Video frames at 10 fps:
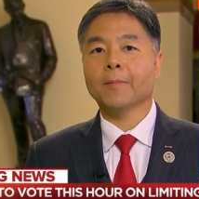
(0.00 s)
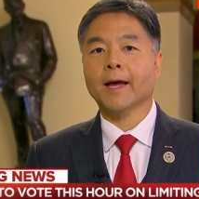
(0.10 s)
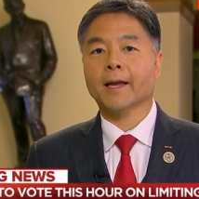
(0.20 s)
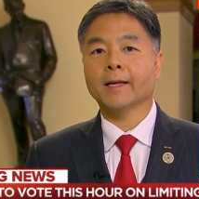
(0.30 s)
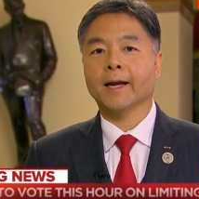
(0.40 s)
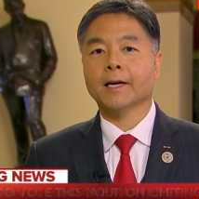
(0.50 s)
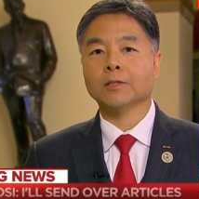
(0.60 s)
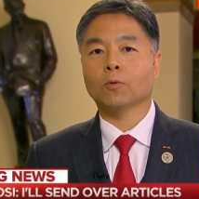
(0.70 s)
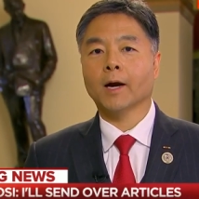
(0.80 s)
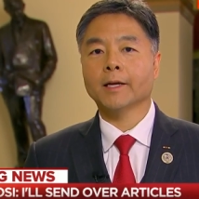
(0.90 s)
back and
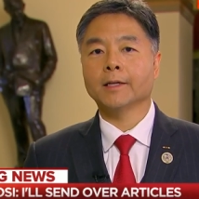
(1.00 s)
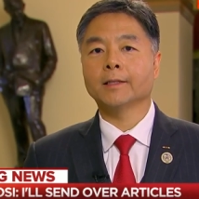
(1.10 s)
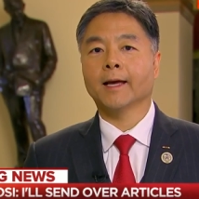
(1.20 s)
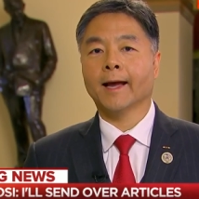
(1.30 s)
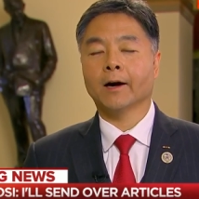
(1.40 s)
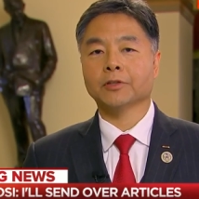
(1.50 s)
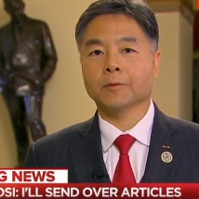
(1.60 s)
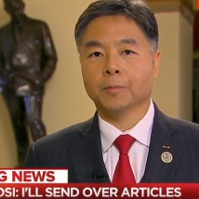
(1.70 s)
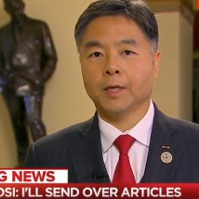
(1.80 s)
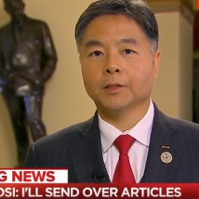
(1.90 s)
ask why did the House
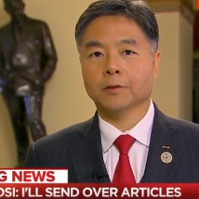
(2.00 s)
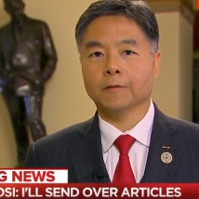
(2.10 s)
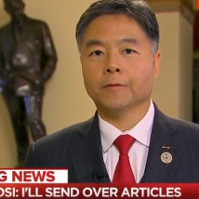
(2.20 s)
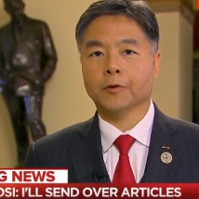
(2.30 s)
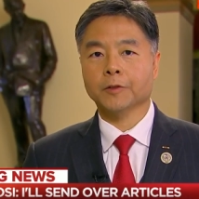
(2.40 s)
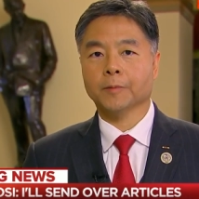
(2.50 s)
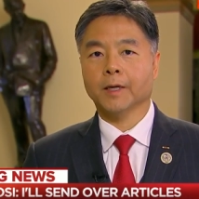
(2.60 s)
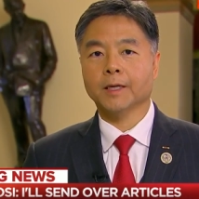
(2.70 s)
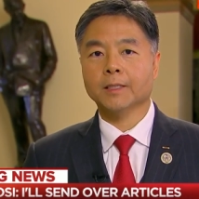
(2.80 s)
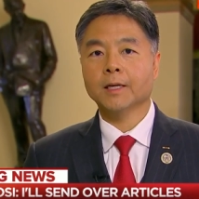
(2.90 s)
impeach in the first
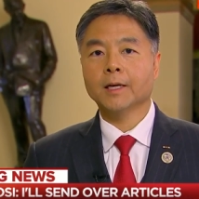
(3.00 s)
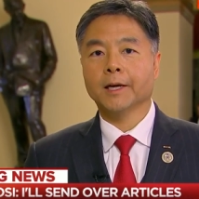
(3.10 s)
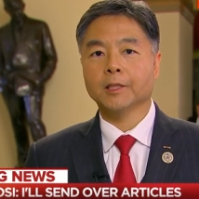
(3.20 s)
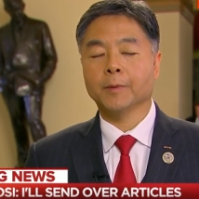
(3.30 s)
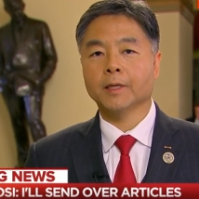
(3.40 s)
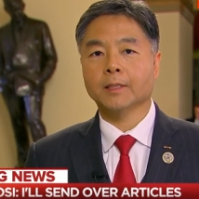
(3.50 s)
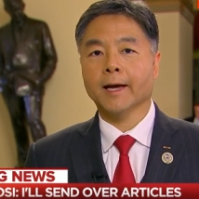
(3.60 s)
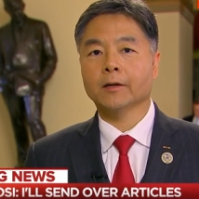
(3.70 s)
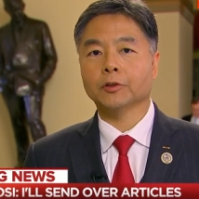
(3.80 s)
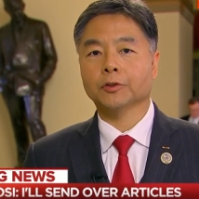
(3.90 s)
place? It's because
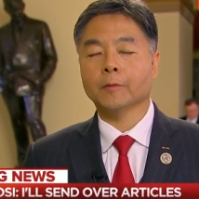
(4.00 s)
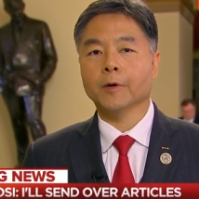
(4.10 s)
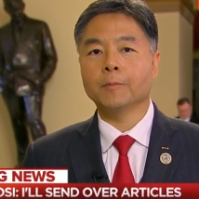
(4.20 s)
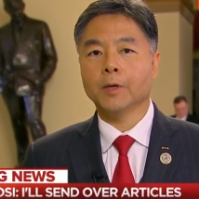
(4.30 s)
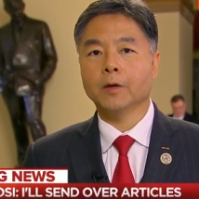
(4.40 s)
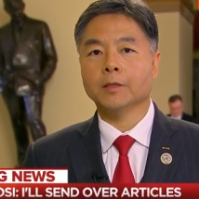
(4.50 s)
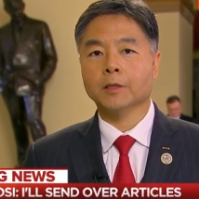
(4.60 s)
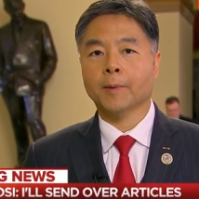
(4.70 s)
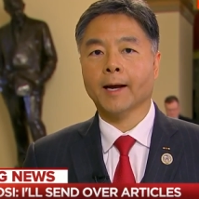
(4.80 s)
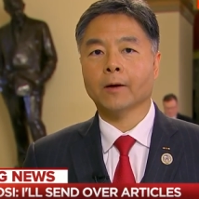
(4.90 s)
Donald Trump abused
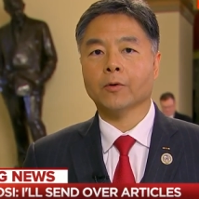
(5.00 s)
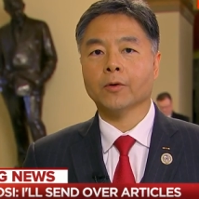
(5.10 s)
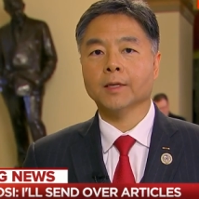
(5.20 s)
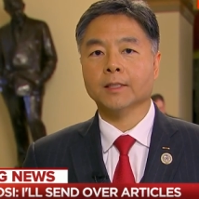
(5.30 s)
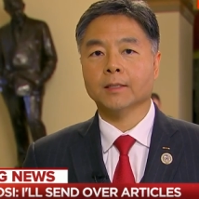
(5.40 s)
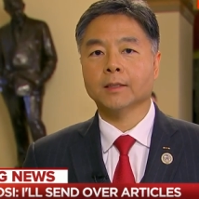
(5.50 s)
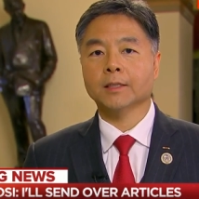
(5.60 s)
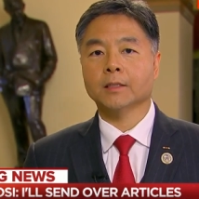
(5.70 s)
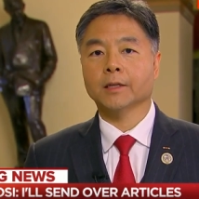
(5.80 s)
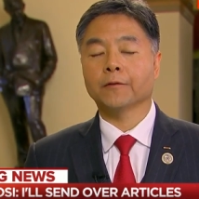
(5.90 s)
his power and
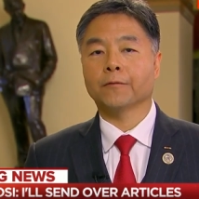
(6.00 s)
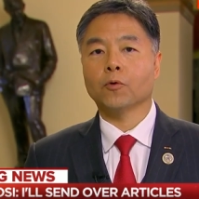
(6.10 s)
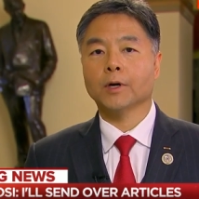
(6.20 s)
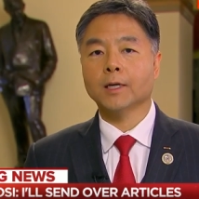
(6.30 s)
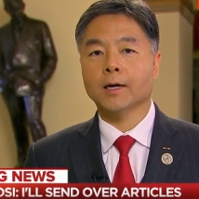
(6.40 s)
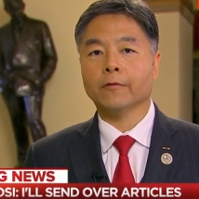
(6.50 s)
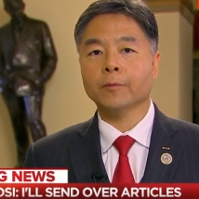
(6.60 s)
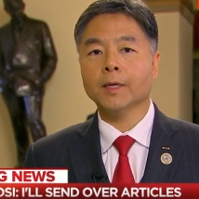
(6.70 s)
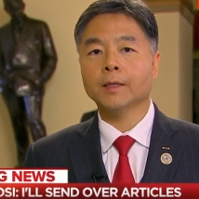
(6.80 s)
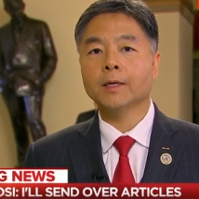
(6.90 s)
solicited a foreign
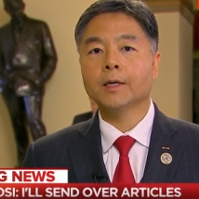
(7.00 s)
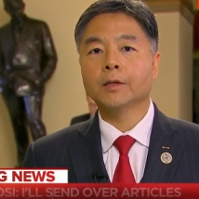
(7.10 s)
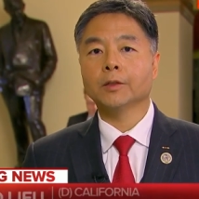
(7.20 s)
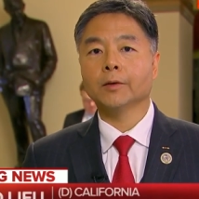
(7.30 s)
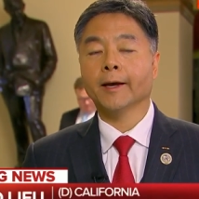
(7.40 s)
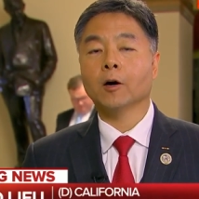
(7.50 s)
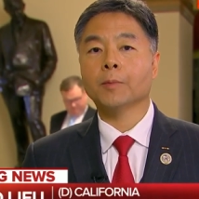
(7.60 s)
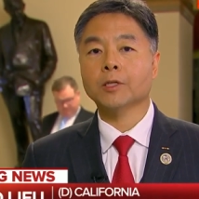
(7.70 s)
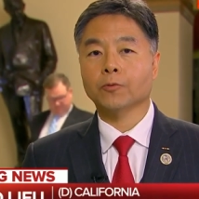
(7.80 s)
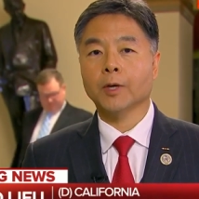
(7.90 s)
government to help
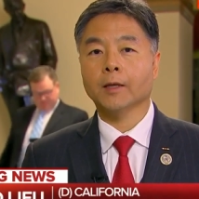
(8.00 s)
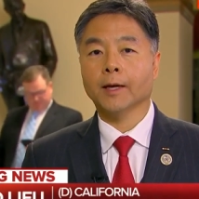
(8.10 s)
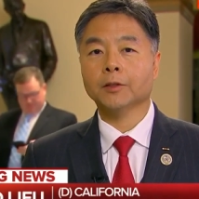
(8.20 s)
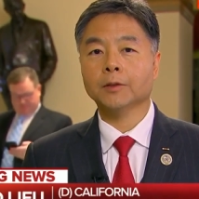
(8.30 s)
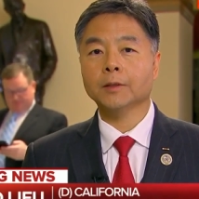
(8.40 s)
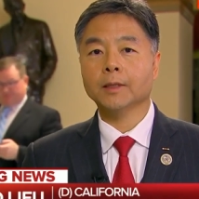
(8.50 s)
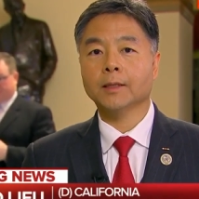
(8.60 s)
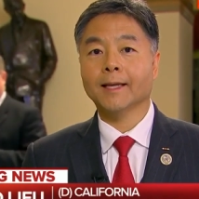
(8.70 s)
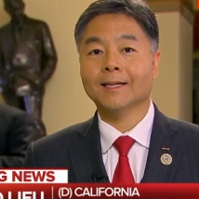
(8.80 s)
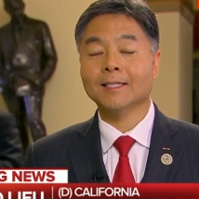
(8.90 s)
his reelection.
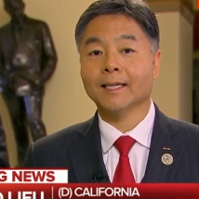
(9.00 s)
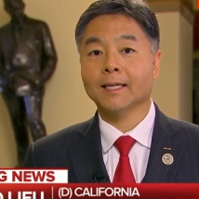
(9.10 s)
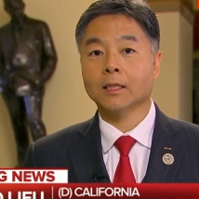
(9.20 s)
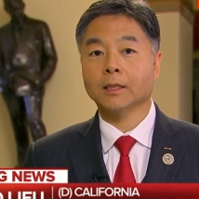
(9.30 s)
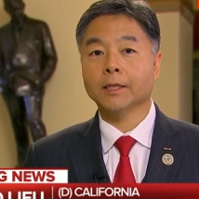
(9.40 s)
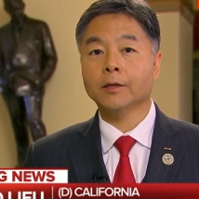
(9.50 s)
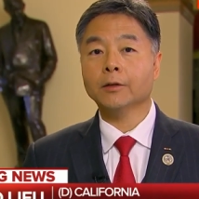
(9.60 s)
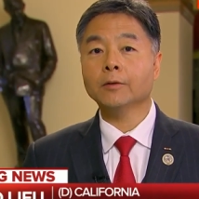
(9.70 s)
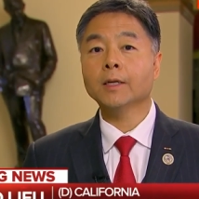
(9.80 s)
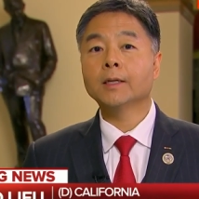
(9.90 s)
That is illegal.